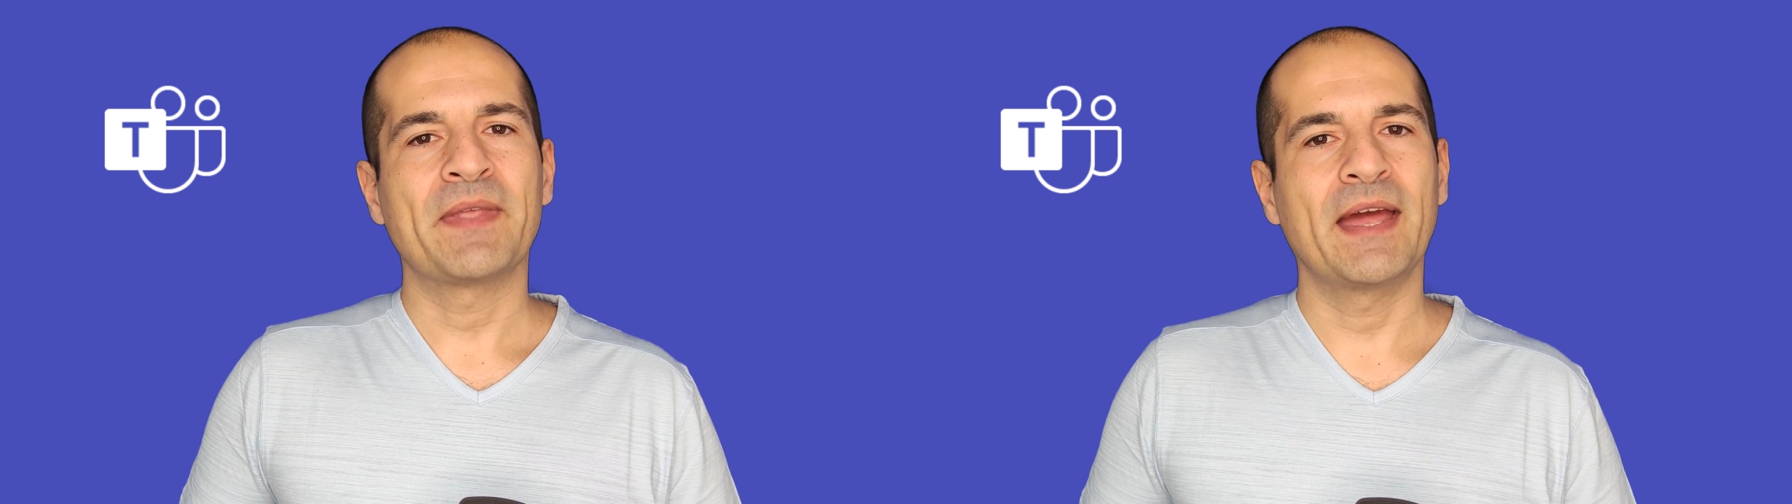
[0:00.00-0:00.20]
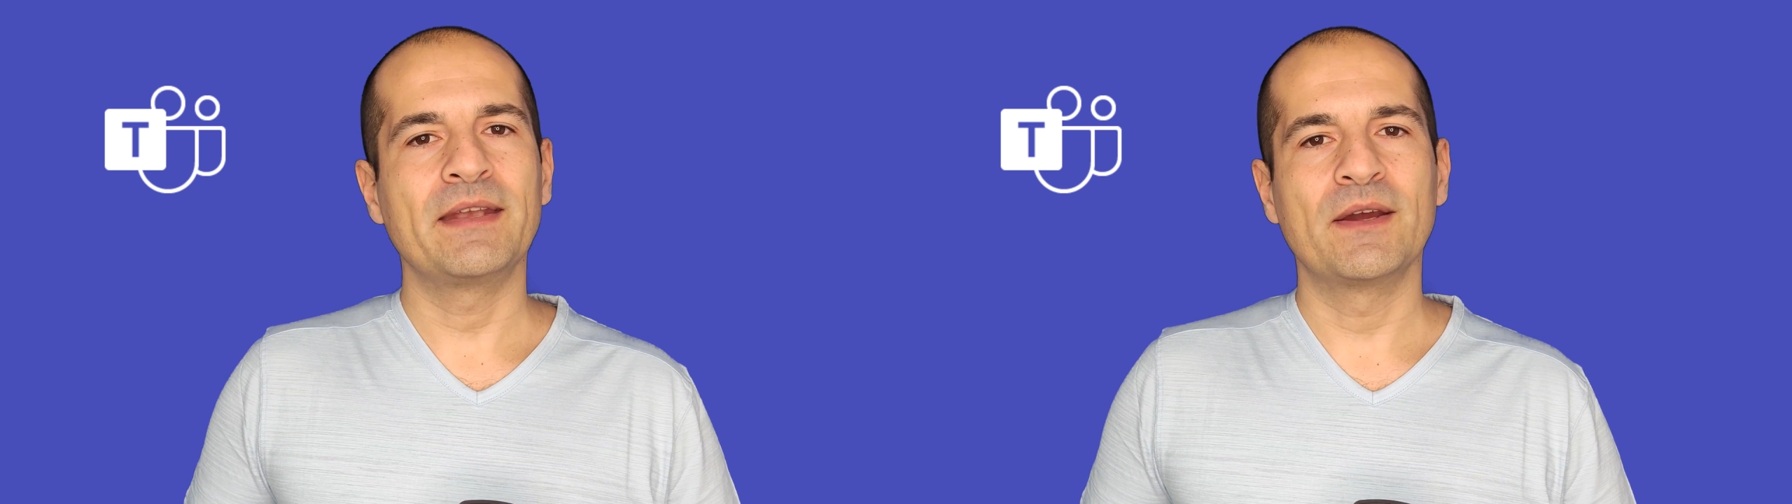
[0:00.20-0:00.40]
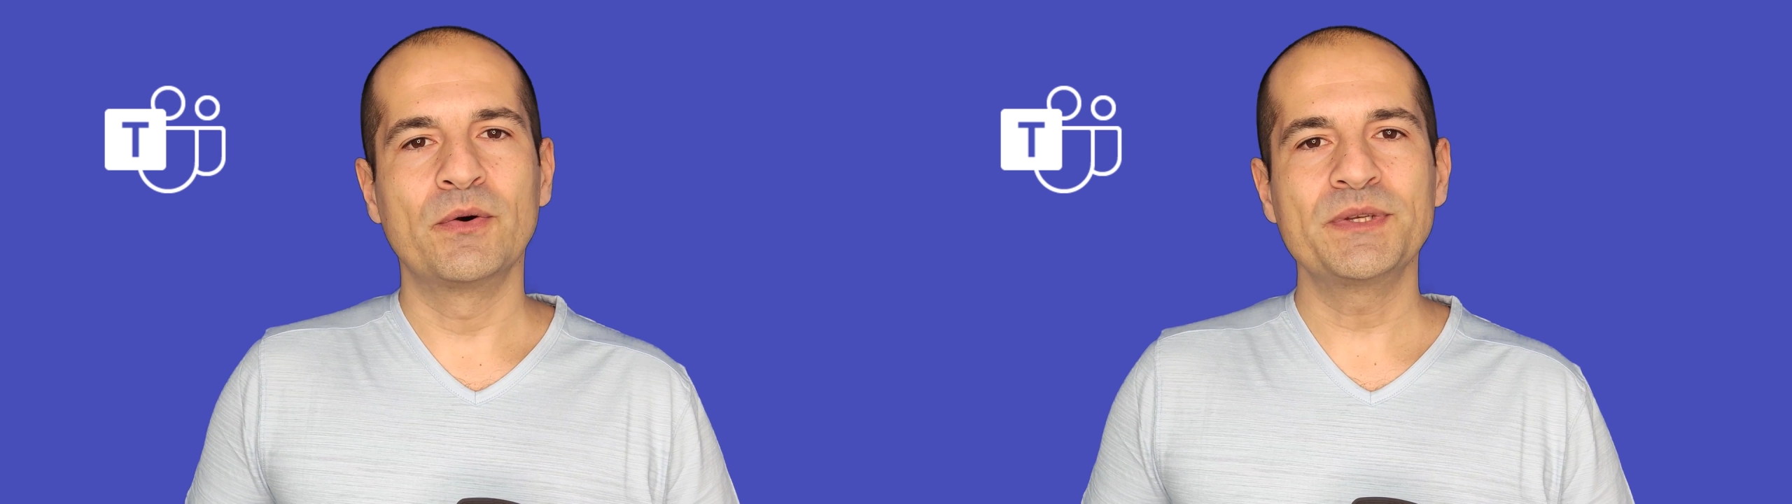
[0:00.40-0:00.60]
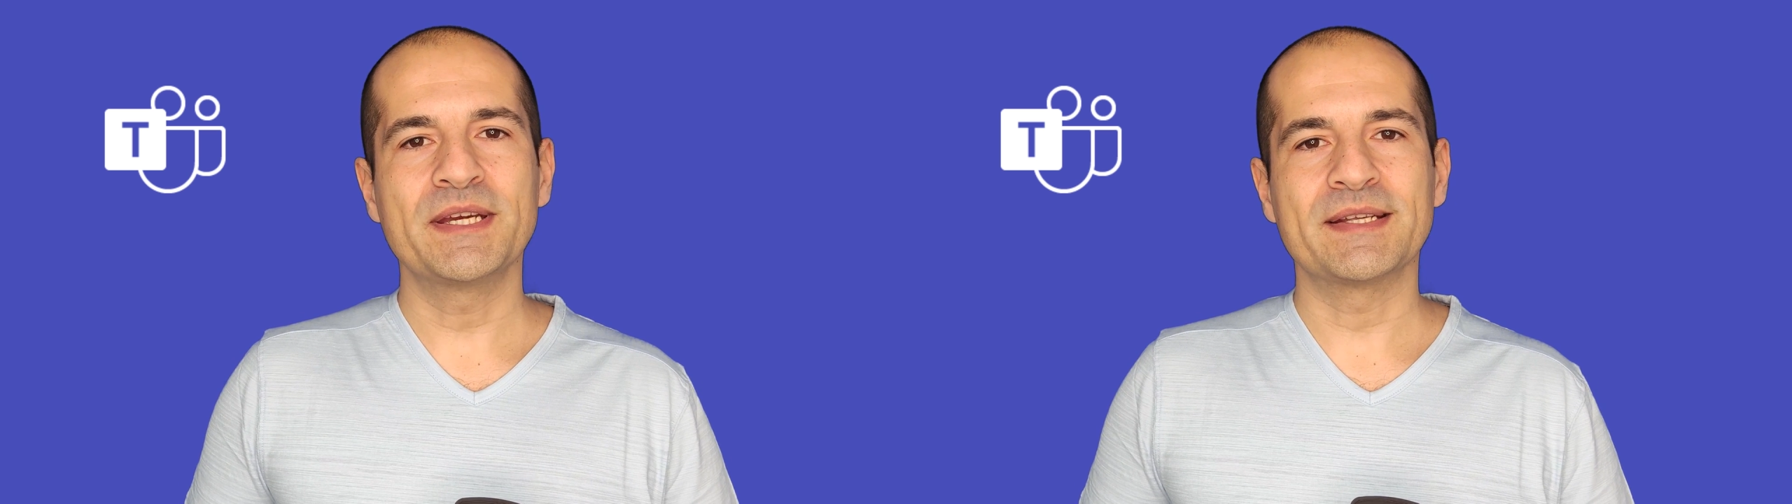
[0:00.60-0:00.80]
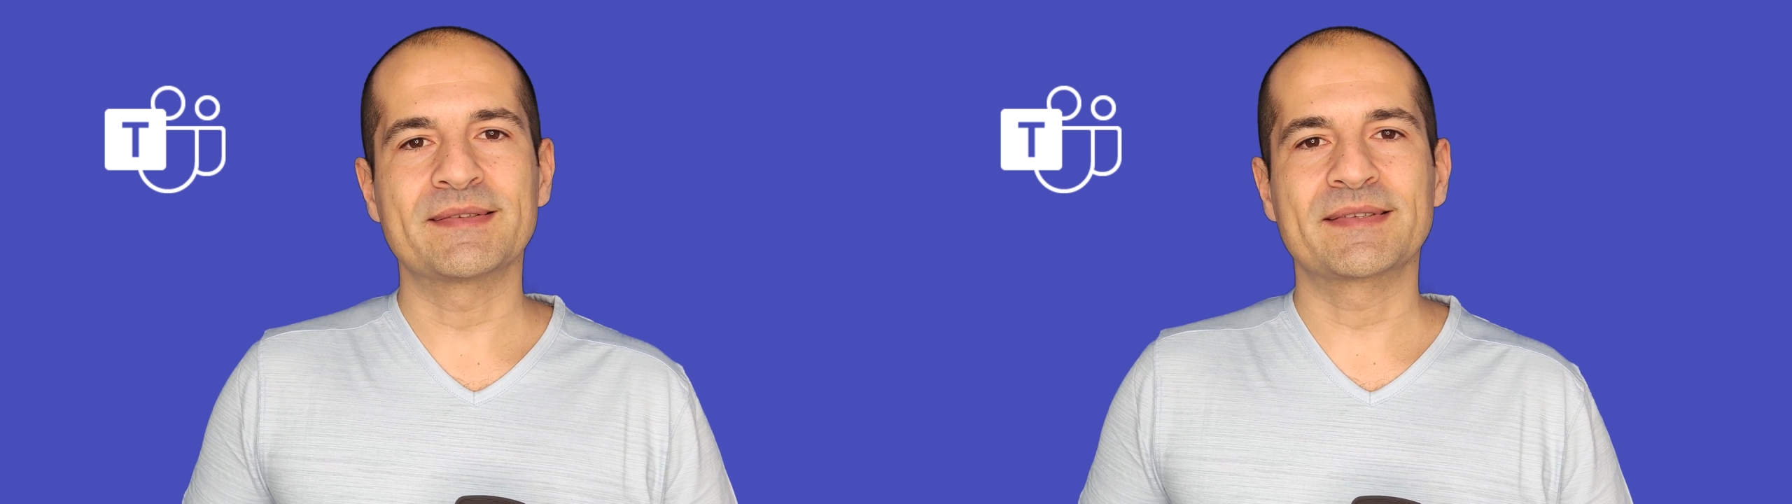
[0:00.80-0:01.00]
and the
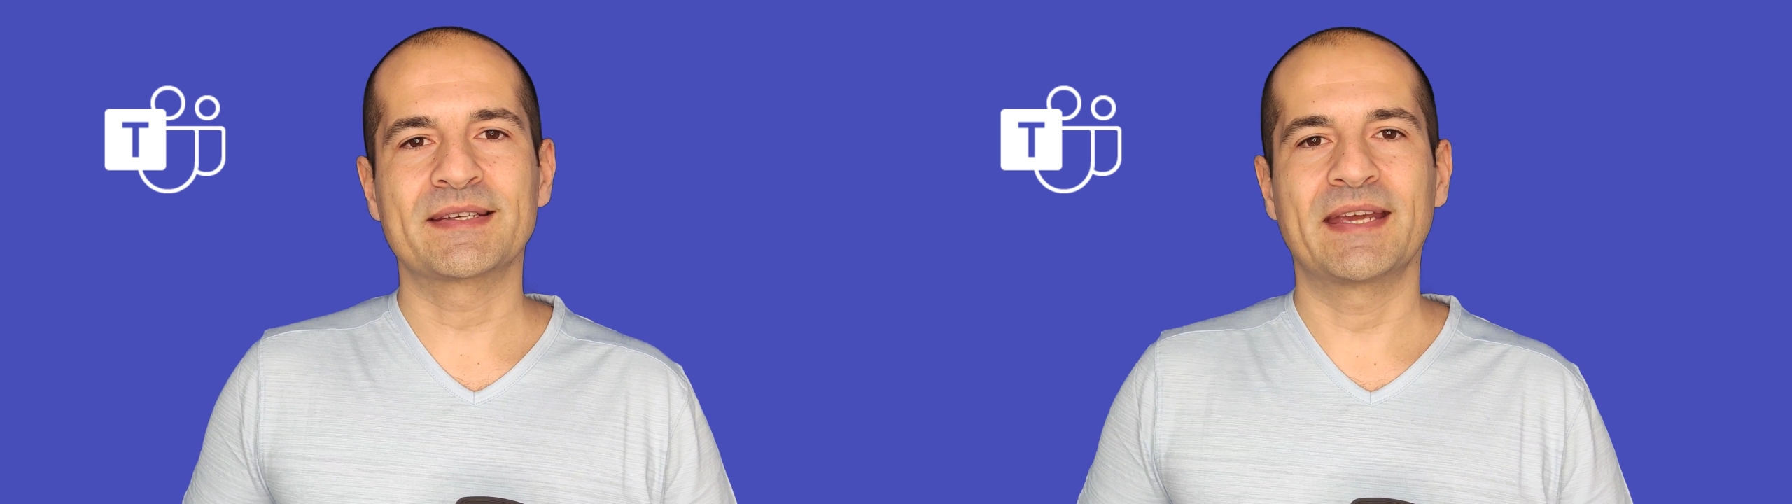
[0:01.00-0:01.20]
audience